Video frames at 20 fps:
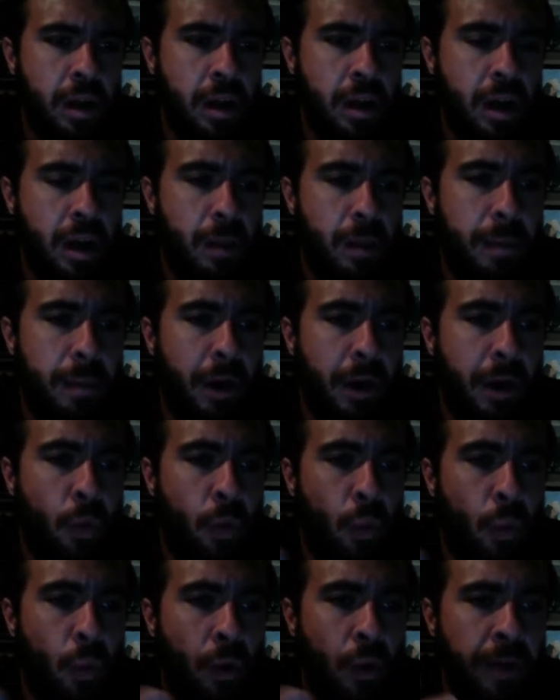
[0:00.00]
about
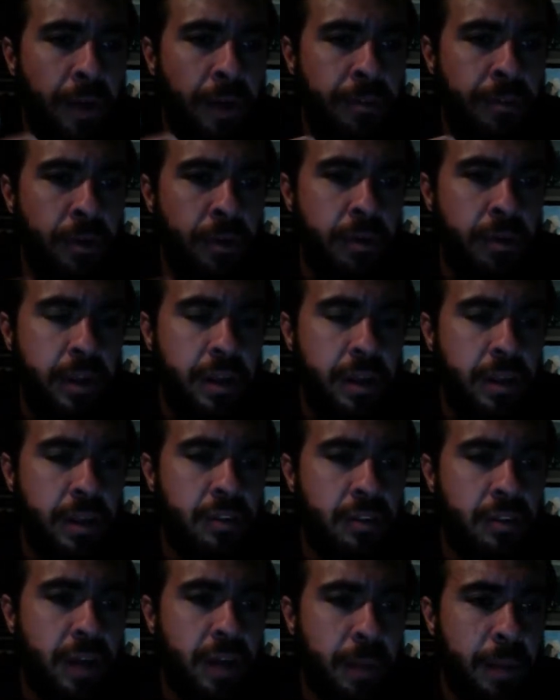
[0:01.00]

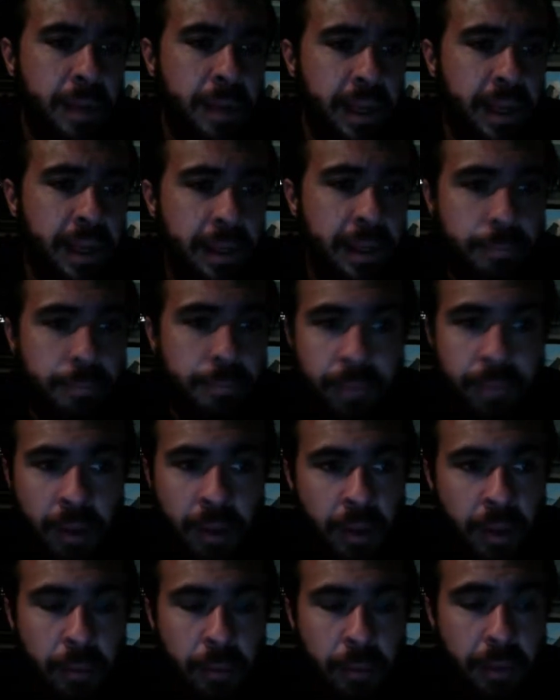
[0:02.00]
refugees coming in
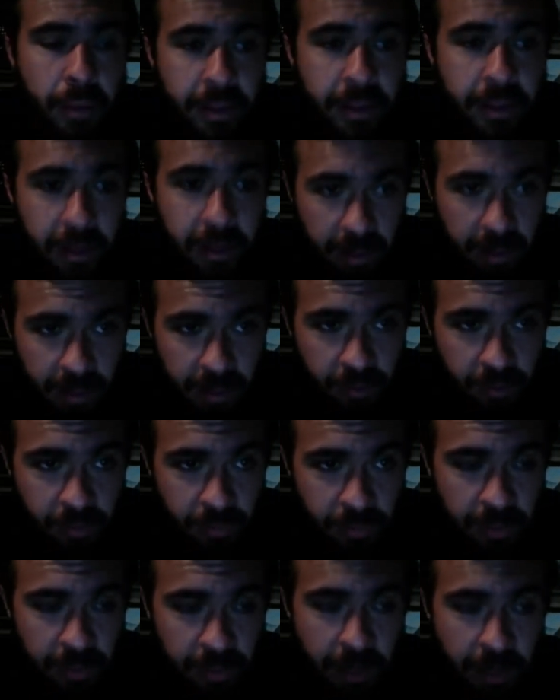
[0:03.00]
by the tens
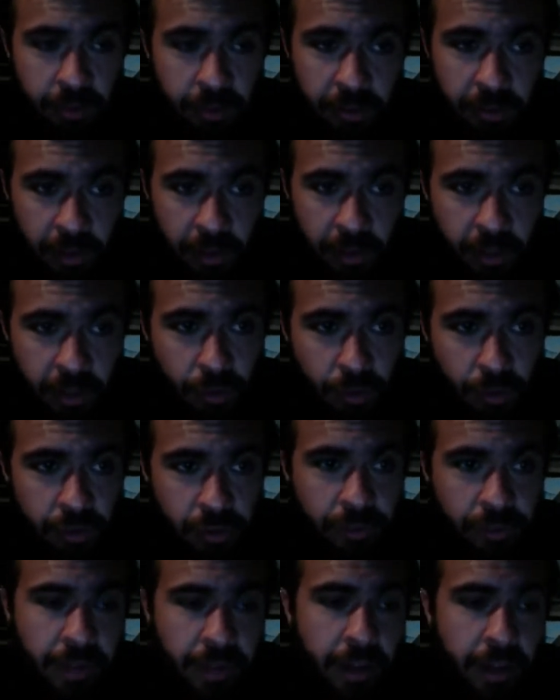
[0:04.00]
of thousands,
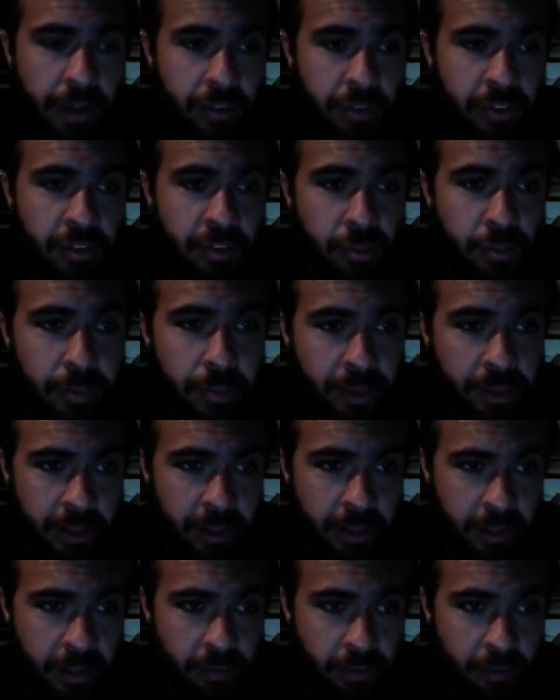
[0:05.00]
hundreds of thousands,
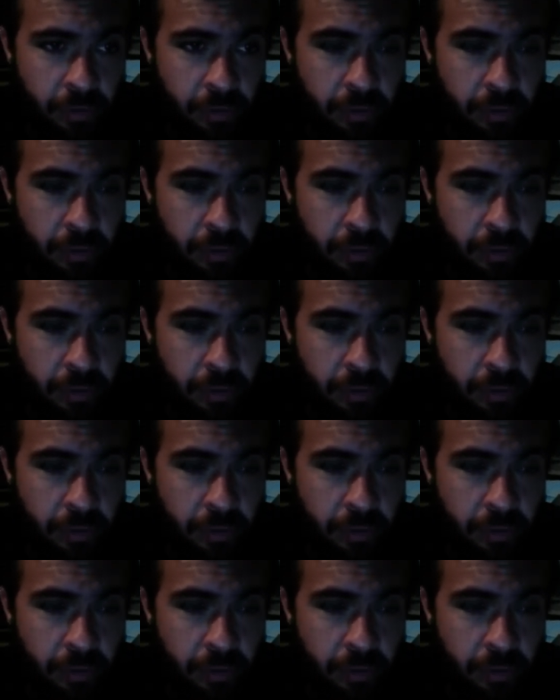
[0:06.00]
millions